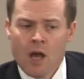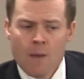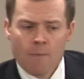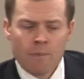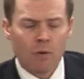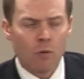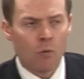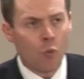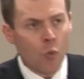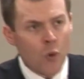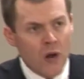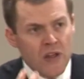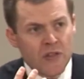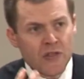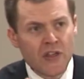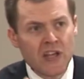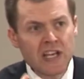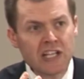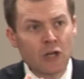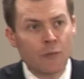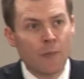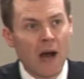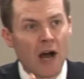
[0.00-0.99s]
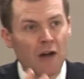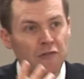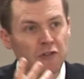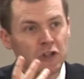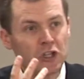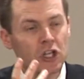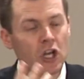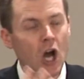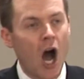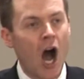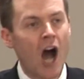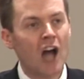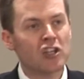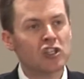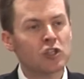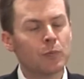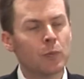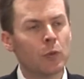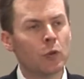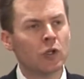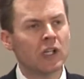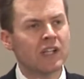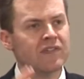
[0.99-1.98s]
But when we think about the
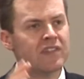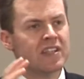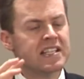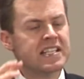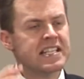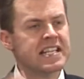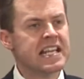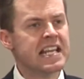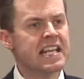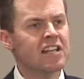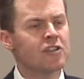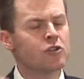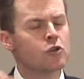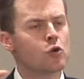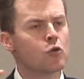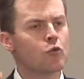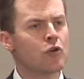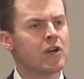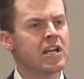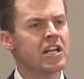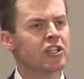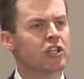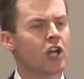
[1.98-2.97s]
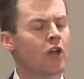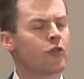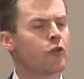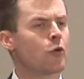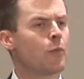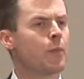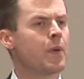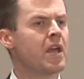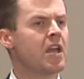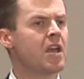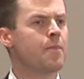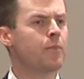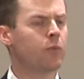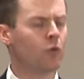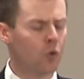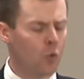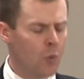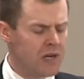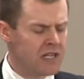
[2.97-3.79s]
gospel and the need to reach other people,